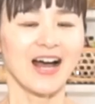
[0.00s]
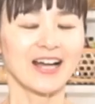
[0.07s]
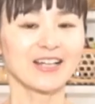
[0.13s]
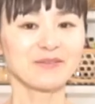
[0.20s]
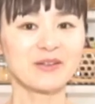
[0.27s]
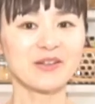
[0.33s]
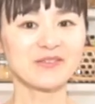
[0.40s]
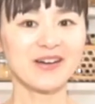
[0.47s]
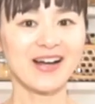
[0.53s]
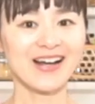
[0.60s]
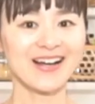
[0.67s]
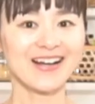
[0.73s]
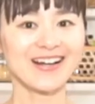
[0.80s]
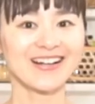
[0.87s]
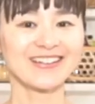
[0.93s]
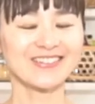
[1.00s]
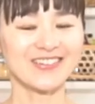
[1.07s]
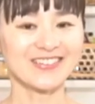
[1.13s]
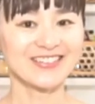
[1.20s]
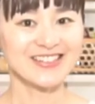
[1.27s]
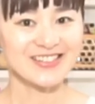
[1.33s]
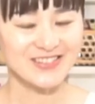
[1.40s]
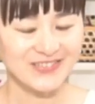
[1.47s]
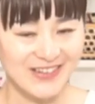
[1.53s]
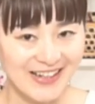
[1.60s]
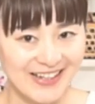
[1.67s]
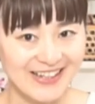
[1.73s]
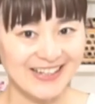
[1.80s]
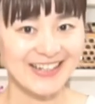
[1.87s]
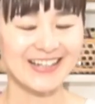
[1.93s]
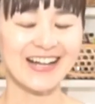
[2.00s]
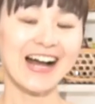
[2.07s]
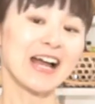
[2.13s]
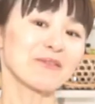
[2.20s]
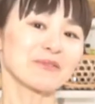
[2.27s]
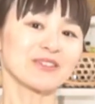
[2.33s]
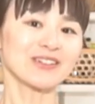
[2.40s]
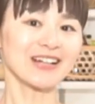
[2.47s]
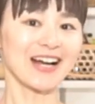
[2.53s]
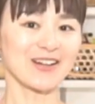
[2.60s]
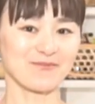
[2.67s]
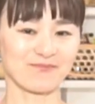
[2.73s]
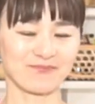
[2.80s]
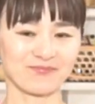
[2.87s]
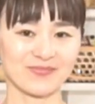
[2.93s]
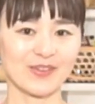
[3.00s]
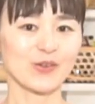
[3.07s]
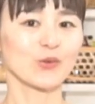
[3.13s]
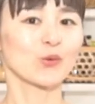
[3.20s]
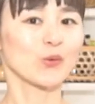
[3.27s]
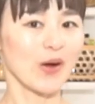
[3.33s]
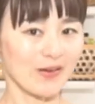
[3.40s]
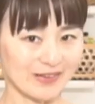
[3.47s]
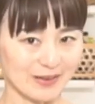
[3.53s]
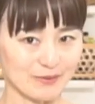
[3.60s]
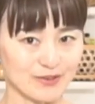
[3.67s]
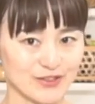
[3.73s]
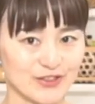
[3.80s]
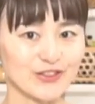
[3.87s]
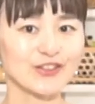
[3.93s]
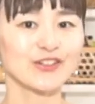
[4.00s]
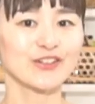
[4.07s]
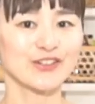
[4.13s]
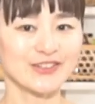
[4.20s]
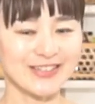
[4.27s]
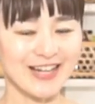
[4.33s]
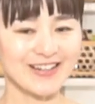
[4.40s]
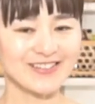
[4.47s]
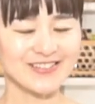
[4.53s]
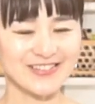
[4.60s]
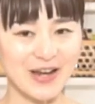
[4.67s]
Hi everyone, konnichiwa. I'm YUCa. Welcome to YUCa's